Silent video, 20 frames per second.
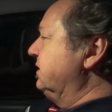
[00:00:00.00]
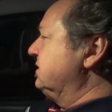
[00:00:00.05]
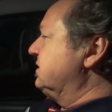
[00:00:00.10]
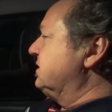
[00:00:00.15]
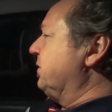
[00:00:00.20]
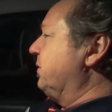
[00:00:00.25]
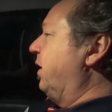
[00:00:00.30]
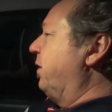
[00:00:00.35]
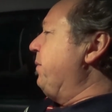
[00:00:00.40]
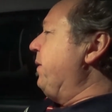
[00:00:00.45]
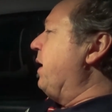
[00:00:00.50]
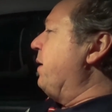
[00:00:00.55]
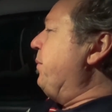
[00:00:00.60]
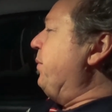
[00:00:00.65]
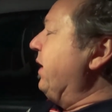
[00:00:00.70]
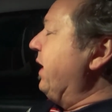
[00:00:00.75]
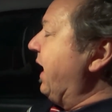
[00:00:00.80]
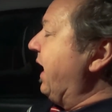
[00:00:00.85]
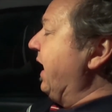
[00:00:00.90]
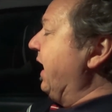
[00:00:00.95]
So I'll be able to
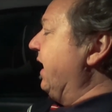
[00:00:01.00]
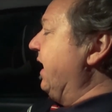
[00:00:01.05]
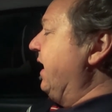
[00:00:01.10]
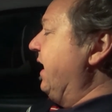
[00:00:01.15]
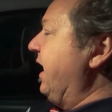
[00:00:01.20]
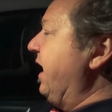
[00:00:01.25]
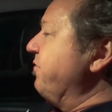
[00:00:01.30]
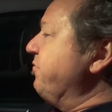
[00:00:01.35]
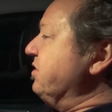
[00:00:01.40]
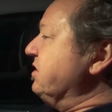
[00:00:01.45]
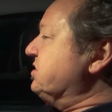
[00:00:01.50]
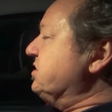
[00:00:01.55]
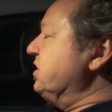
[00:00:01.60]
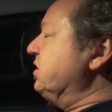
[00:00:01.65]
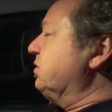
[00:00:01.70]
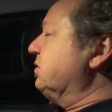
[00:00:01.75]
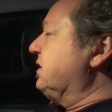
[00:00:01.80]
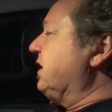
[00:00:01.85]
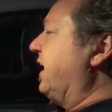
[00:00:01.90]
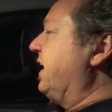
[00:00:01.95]
put it out every
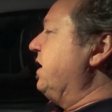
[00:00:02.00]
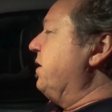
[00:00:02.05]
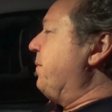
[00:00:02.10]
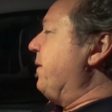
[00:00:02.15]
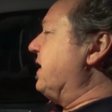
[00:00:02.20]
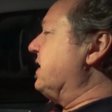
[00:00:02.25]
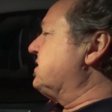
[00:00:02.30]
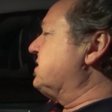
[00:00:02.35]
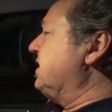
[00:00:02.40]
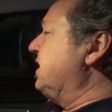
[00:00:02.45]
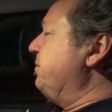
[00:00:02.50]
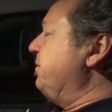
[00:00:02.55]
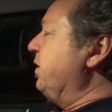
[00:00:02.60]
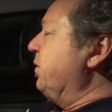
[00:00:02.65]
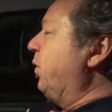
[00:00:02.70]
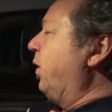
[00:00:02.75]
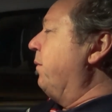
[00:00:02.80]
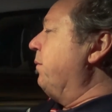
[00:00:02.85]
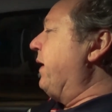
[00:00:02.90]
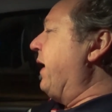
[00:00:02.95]
single day. You'll be able to see me,
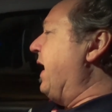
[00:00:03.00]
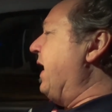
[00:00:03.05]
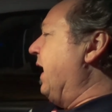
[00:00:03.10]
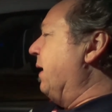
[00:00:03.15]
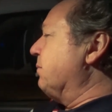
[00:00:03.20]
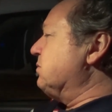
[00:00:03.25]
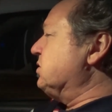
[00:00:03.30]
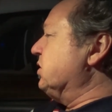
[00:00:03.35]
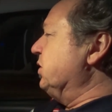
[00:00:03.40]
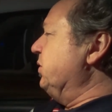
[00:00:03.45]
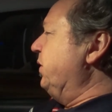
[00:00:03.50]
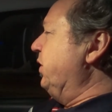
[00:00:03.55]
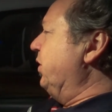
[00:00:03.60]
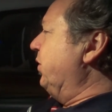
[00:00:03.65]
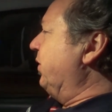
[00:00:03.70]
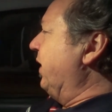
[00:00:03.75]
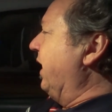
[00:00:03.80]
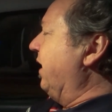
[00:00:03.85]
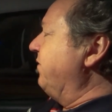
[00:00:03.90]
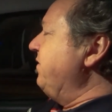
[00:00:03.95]
what I'm getting up to and all that.